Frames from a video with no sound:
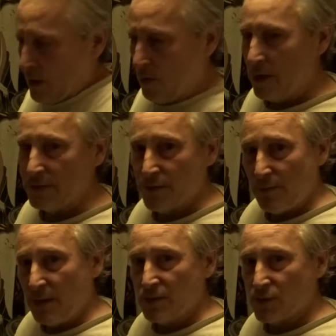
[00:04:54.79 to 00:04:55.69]
Right, so you
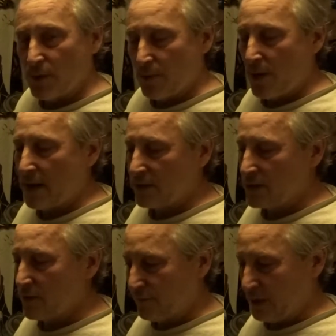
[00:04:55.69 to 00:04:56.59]
may just want to practice
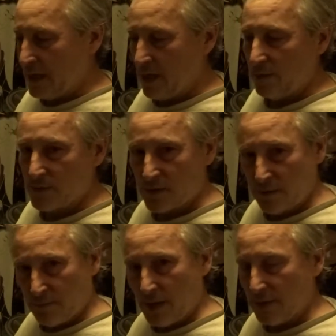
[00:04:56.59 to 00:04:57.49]
the flams
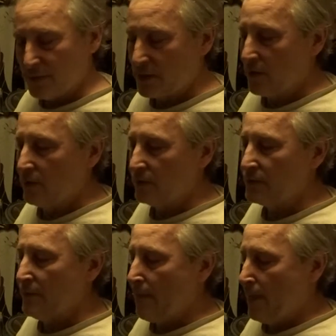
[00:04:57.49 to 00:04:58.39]
by themselves.